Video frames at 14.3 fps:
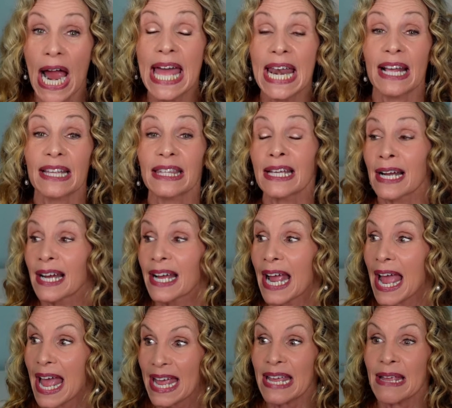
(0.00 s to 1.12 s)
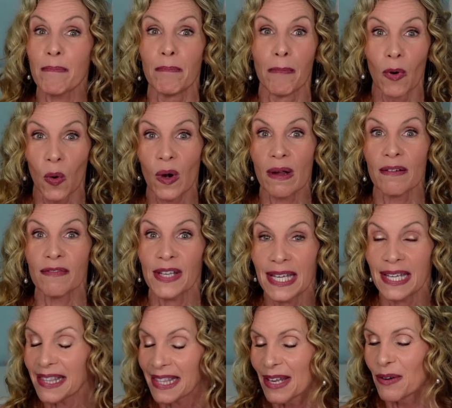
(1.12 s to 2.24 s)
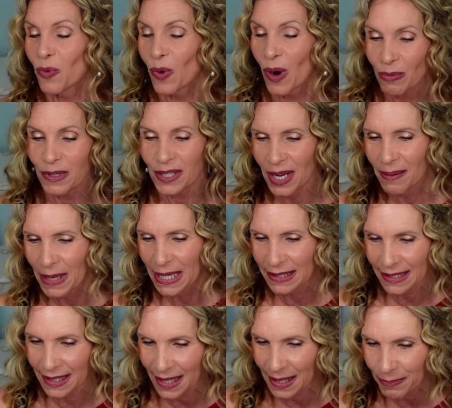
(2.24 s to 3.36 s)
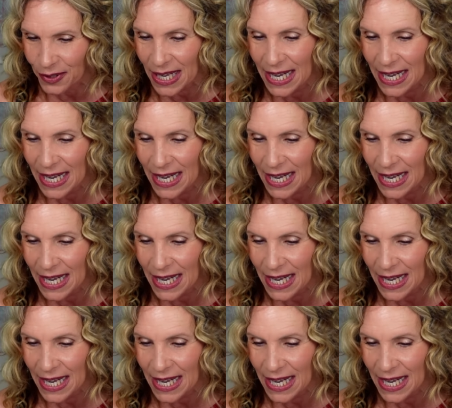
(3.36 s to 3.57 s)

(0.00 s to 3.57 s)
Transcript: And I think I ate more of it than what was on my lips.